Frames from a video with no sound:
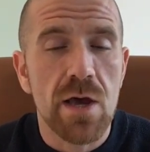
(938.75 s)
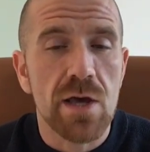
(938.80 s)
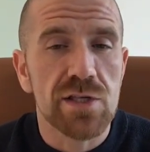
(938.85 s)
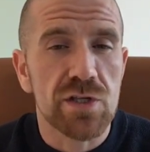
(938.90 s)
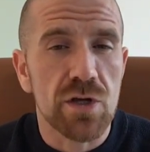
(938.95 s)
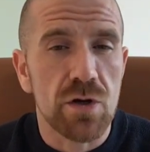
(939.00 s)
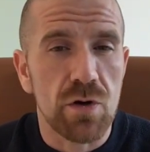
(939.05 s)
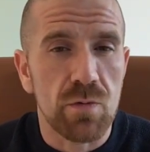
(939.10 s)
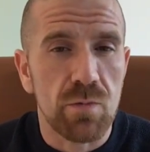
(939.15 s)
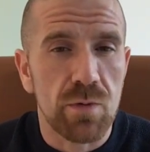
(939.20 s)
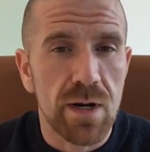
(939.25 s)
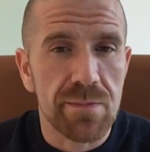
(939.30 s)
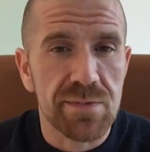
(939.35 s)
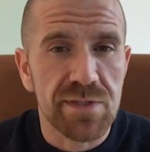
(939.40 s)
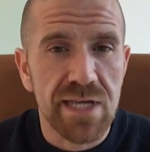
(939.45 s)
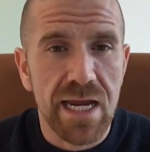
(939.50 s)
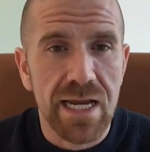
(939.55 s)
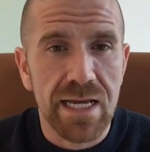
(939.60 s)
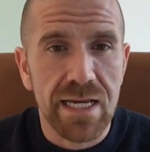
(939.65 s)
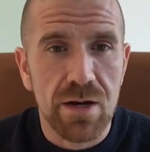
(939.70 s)
So what I'm
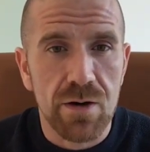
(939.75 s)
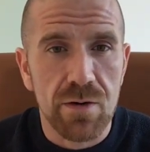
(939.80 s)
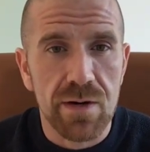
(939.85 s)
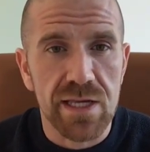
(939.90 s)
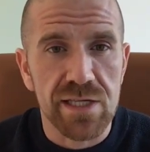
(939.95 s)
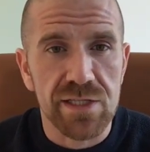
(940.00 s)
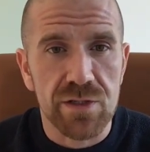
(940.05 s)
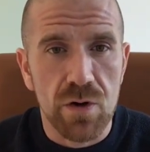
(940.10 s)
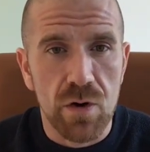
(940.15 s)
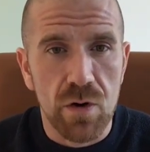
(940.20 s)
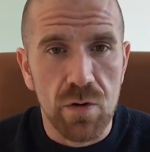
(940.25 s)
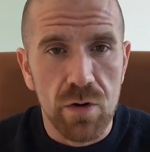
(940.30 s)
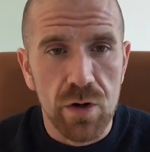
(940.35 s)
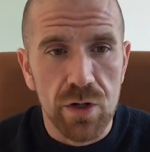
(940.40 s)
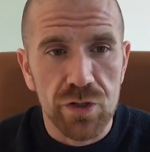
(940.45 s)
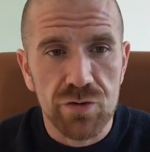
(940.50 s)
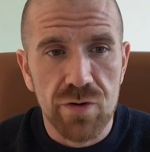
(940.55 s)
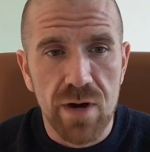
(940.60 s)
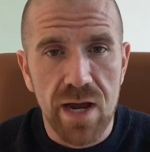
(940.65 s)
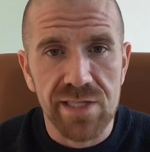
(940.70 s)
saying here is
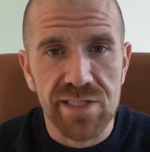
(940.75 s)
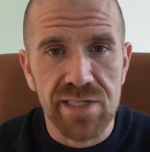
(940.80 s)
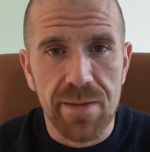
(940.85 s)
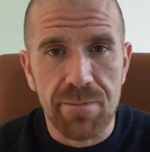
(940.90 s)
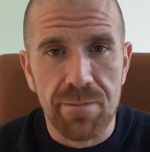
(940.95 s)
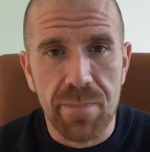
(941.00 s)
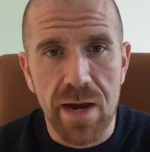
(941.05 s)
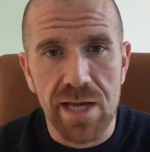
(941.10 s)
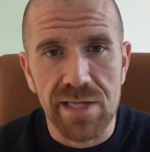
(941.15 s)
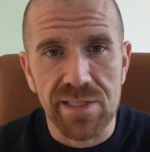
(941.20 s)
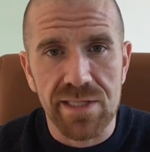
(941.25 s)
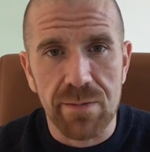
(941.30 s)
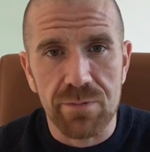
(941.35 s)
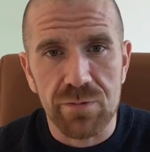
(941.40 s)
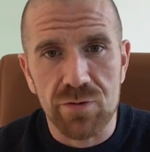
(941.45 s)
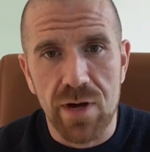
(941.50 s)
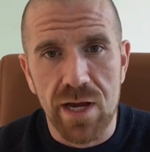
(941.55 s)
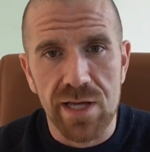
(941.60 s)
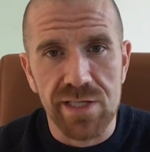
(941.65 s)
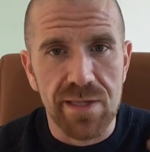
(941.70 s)
go tricep,
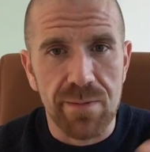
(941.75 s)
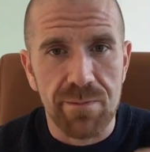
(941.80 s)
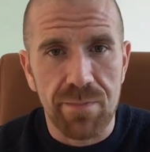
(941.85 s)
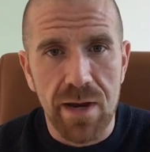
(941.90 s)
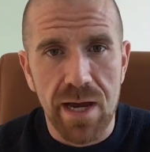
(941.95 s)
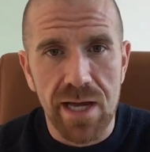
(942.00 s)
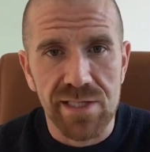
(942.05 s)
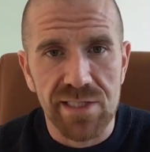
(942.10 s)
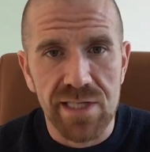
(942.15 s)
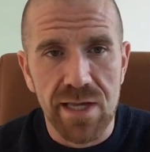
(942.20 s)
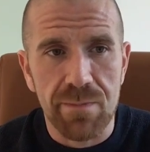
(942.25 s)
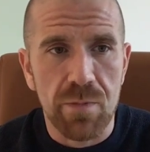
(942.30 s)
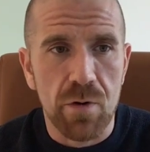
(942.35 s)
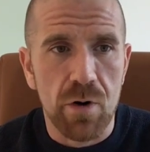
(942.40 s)
bicep,